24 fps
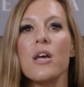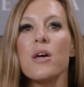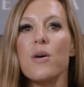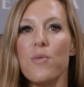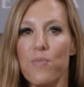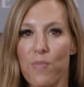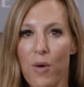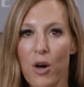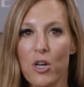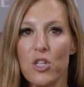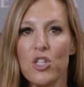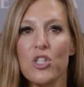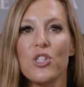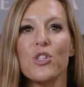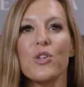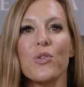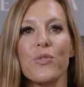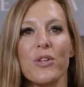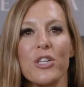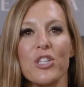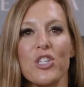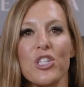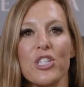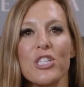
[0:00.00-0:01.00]
Marginal
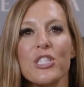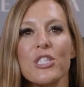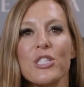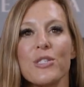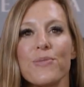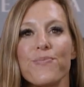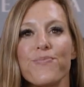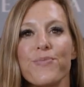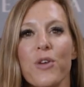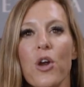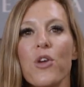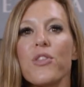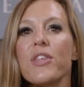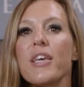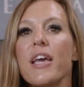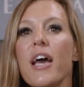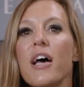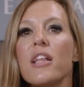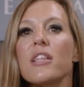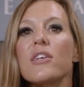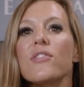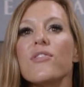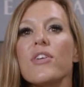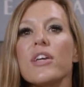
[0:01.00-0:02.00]
ridges are the
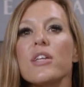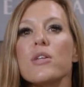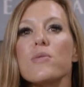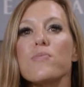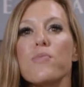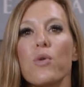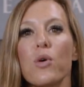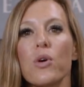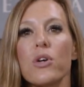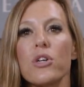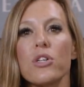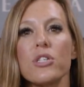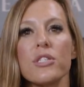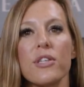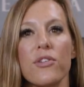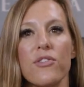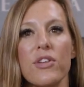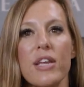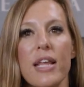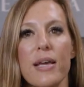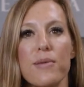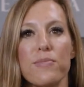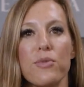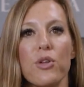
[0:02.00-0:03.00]
elevated borders of
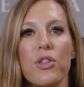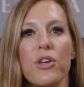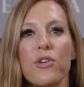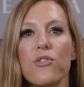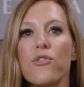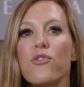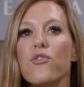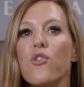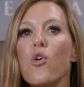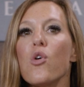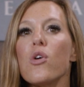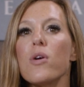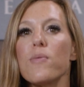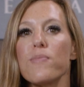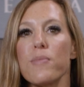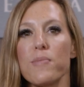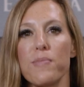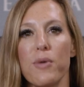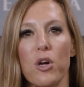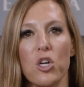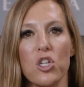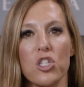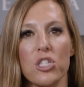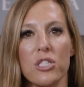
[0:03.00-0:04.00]
enamel that form the
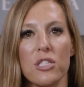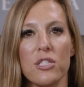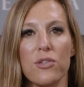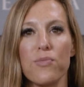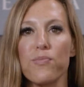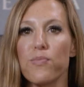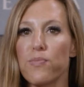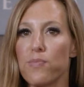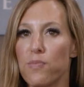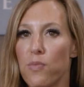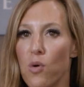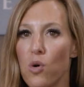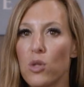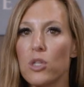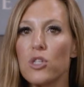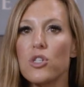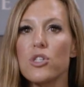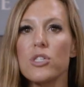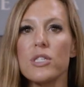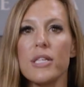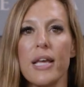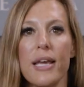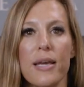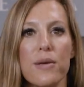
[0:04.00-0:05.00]
margins of
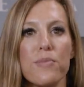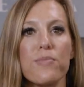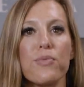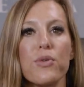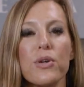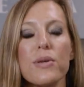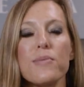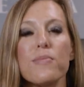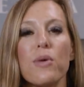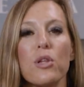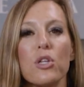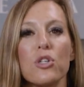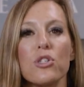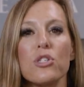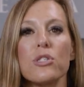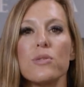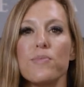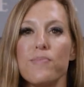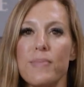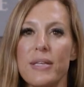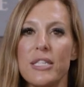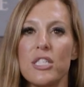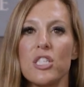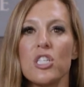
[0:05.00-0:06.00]
molars and
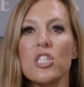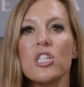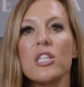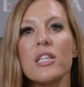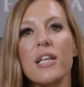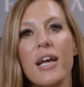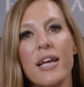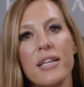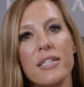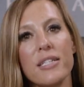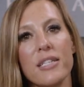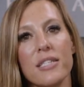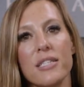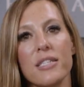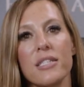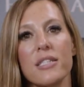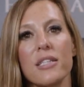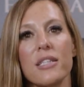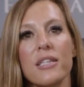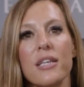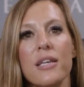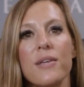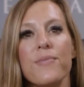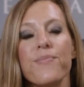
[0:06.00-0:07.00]
premolars mesial and
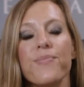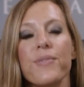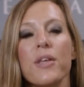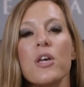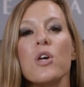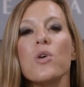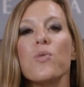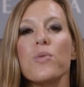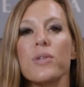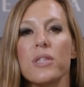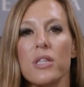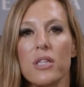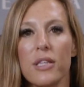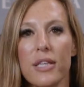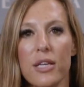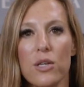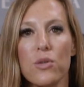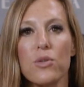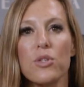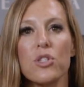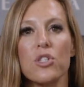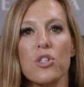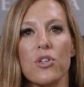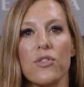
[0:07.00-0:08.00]
distally with the
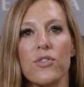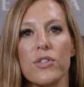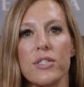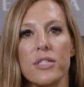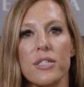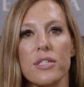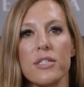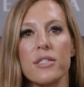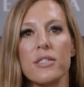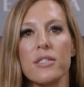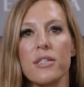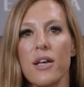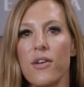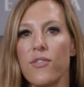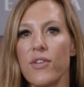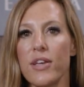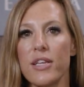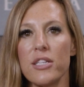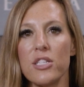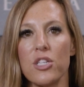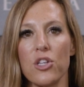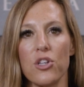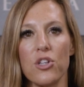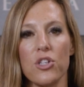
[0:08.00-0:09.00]
lingual surfaces of
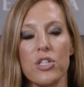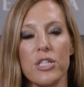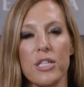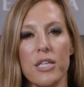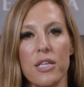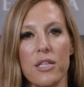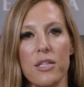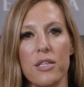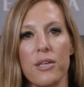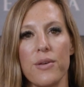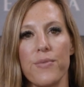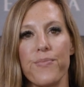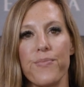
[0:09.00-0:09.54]
anterior teeth.